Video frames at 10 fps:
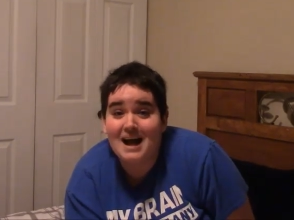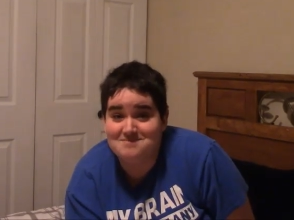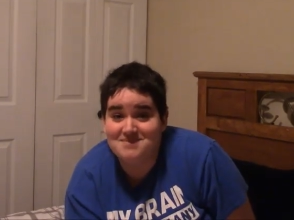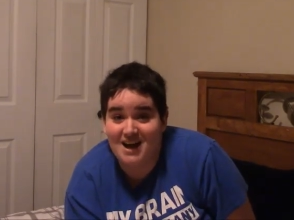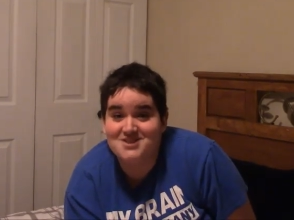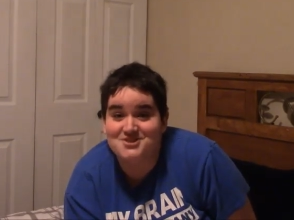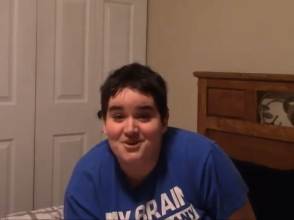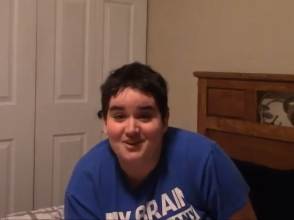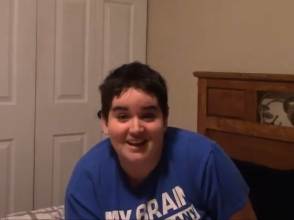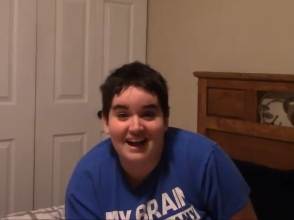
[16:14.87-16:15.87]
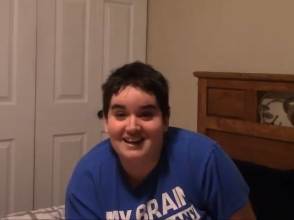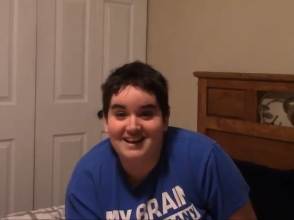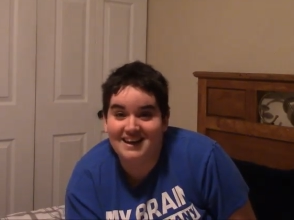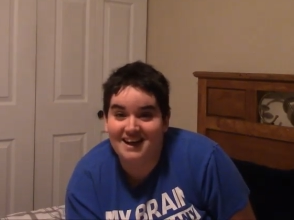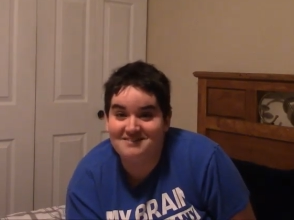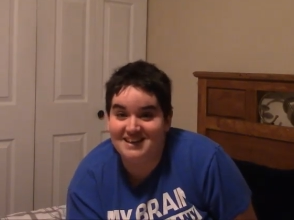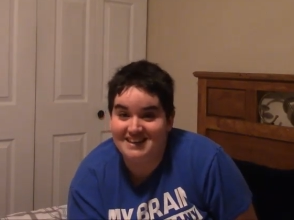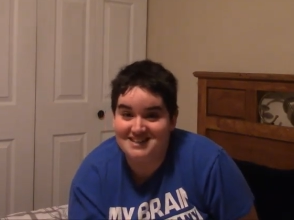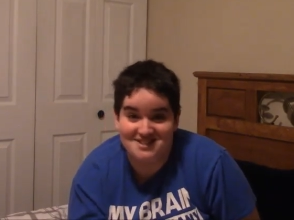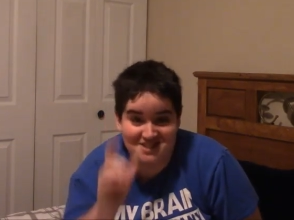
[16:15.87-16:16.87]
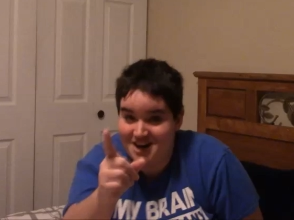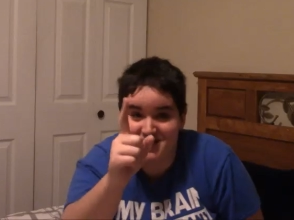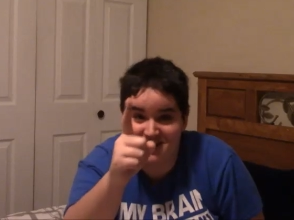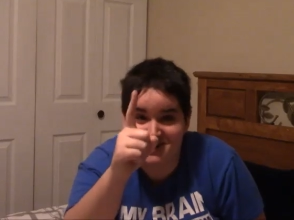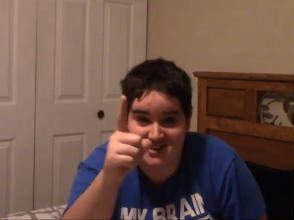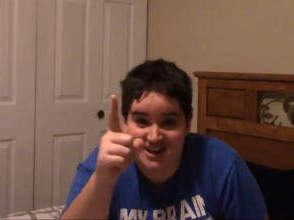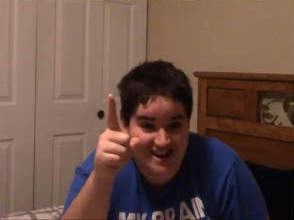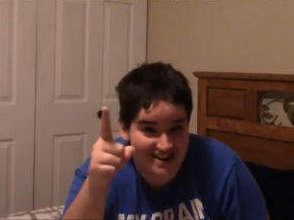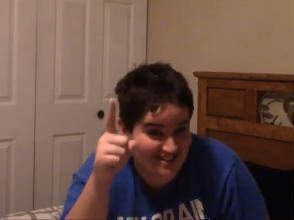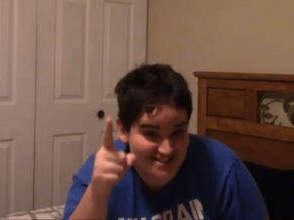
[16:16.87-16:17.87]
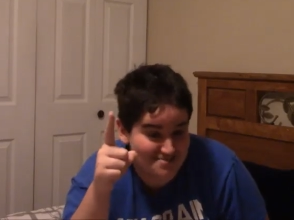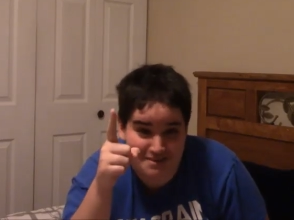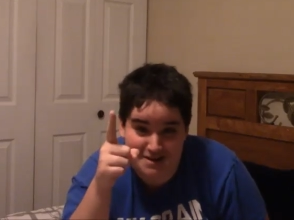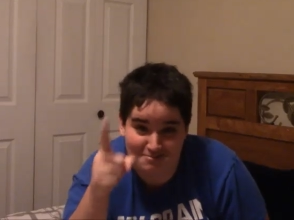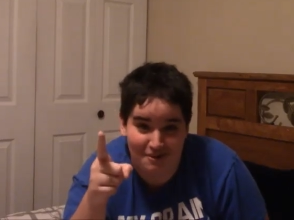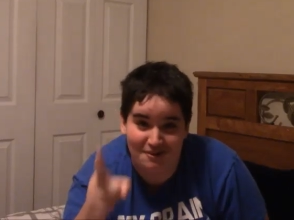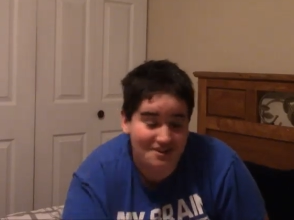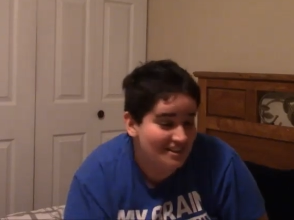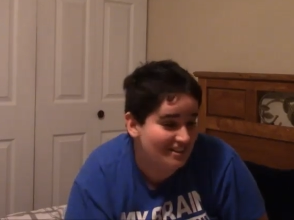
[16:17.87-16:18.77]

I'm not joking. I, I mean, share your crayons, people.